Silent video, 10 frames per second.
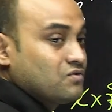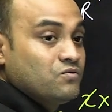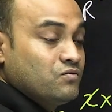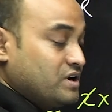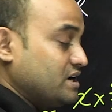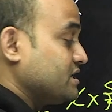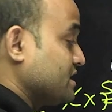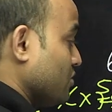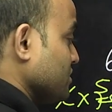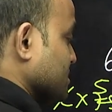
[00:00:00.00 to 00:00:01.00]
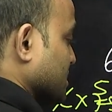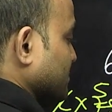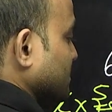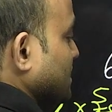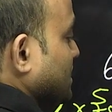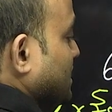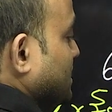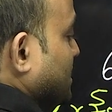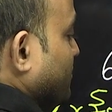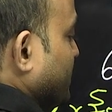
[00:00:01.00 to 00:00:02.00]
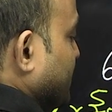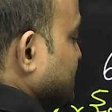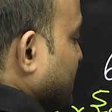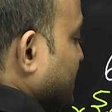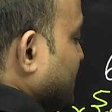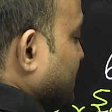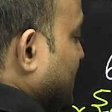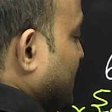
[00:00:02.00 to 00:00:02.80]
in downstream, then we can say that